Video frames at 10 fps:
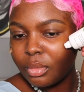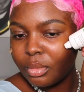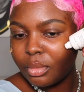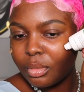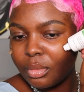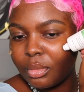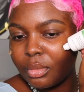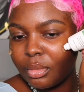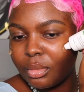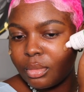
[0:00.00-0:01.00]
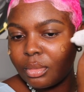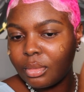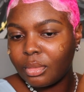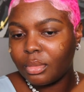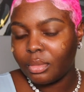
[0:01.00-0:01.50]
I want to start with the
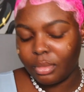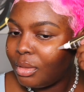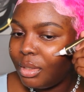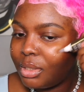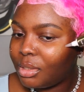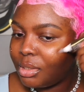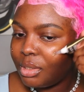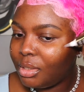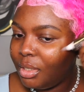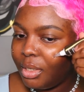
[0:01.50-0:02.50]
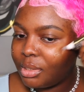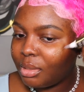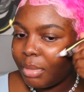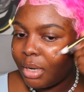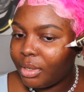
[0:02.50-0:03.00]
Aloe. This is the
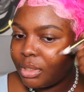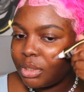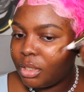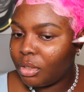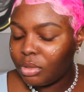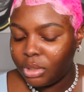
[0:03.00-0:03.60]
Dwoodmua Glow